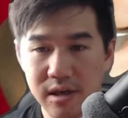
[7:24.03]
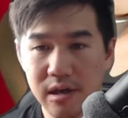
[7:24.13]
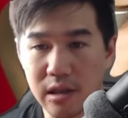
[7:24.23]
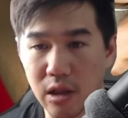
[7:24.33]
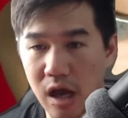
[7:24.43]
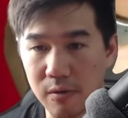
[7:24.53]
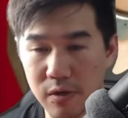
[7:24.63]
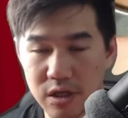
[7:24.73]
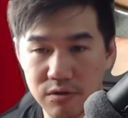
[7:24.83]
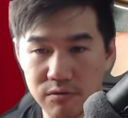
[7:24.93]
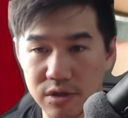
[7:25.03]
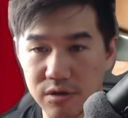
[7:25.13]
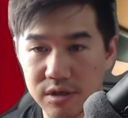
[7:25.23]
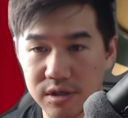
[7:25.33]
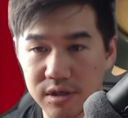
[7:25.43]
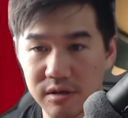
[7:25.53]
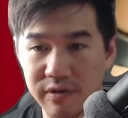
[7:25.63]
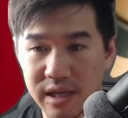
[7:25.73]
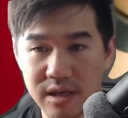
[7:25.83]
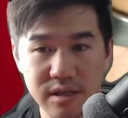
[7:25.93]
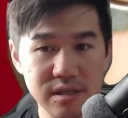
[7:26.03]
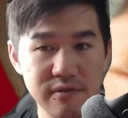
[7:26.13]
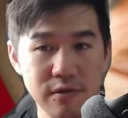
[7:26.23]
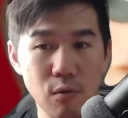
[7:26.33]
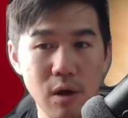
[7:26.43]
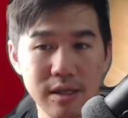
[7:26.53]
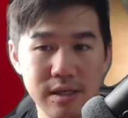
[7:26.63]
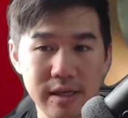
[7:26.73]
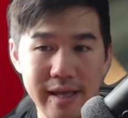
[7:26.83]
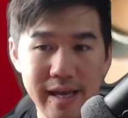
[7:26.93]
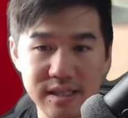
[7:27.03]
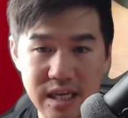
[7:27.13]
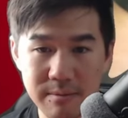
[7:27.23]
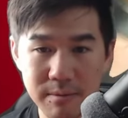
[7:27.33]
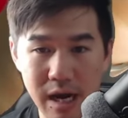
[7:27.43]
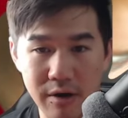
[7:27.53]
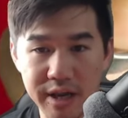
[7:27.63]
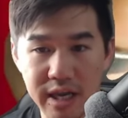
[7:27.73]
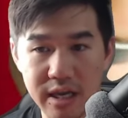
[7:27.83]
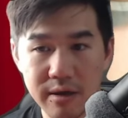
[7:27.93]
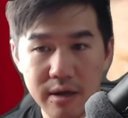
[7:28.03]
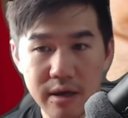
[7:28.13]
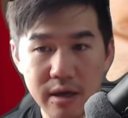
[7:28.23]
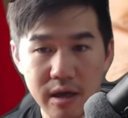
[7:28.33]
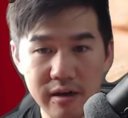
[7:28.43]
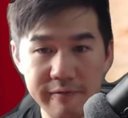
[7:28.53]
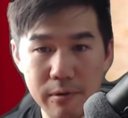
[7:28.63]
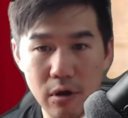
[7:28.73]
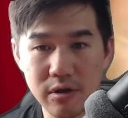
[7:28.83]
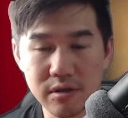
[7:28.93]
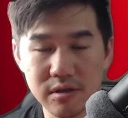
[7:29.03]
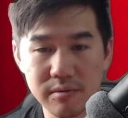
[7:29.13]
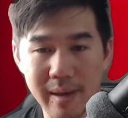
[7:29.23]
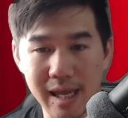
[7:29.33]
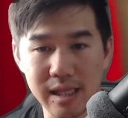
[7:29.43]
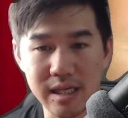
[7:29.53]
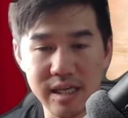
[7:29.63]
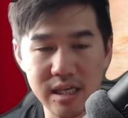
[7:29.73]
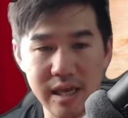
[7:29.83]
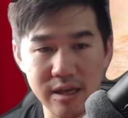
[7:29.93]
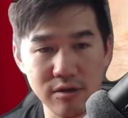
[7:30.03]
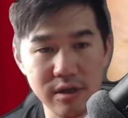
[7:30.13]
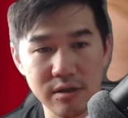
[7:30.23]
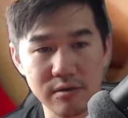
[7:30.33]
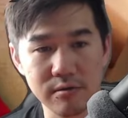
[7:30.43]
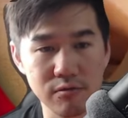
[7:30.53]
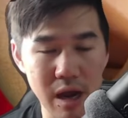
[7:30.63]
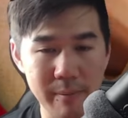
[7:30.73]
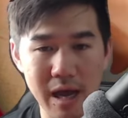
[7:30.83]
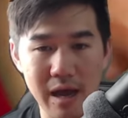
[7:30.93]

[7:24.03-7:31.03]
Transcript: light, which reduces convenience if you want that deep carry kind of pocket LED that you can grab out